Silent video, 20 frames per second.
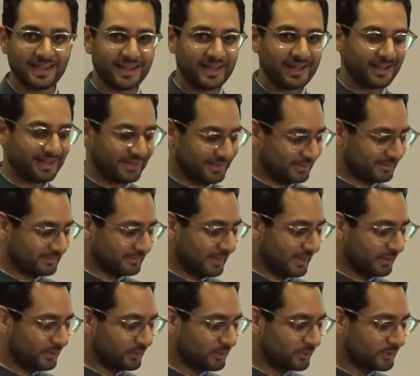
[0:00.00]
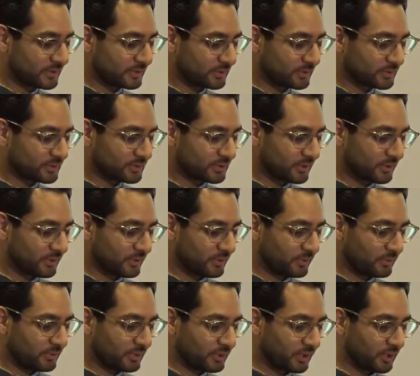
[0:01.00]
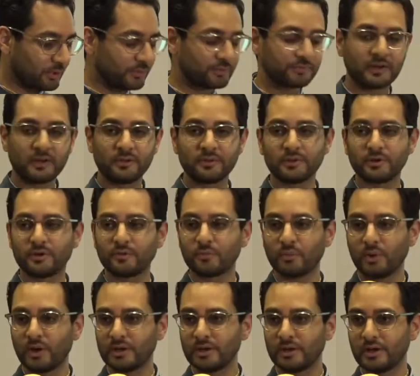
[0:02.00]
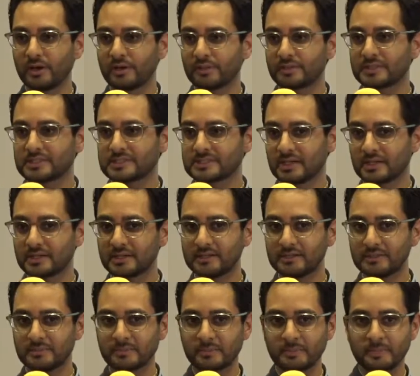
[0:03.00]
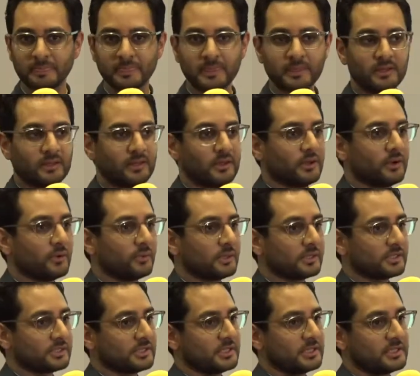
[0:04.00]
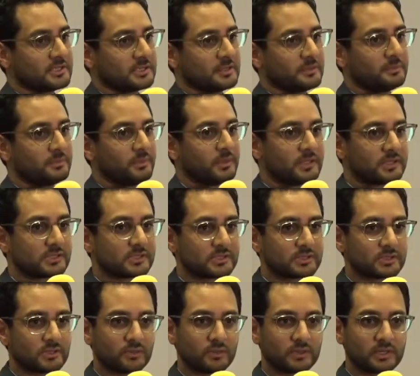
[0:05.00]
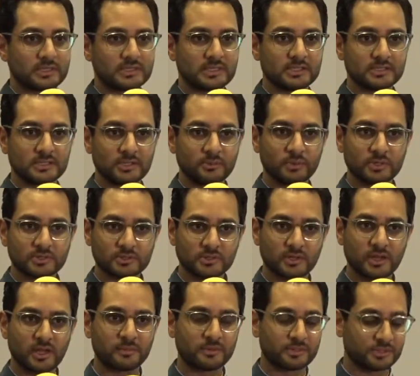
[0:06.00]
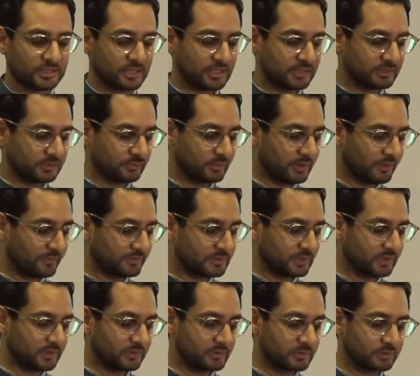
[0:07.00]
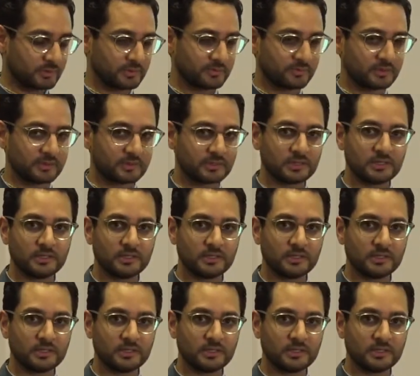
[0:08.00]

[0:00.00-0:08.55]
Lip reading: And Lou is also the co-founder of One Earth Sangha, which is a Buddhist organization that works on climate change. One Earth Sangha is one of the